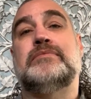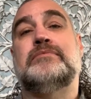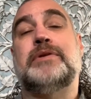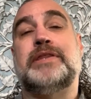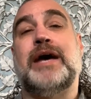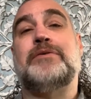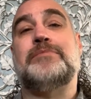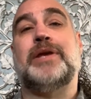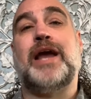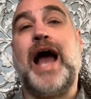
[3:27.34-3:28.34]
But that would
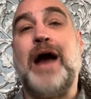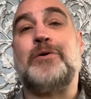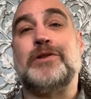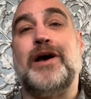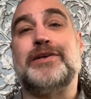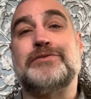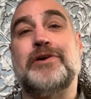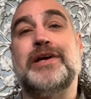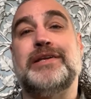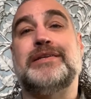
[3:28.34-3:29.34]
be our loss,
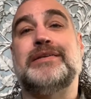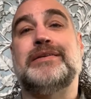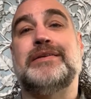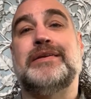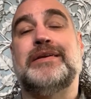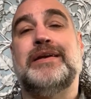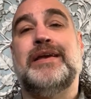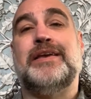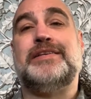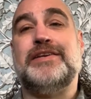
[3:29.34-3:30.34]
right?
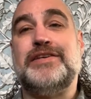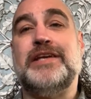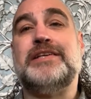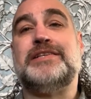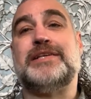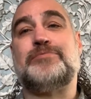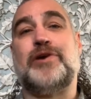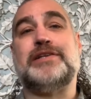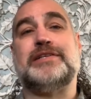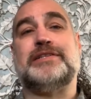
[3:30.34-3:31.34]
You see, Jesus'
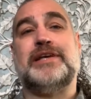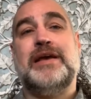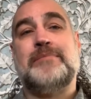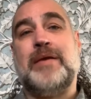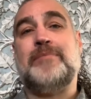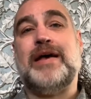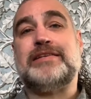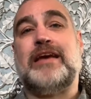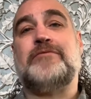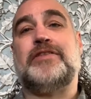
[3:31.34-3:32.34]
presence may
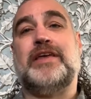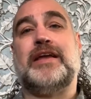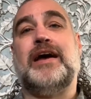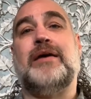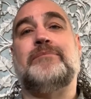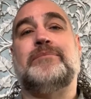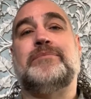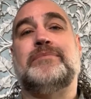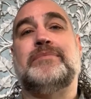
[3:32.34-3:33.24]
mess everything up.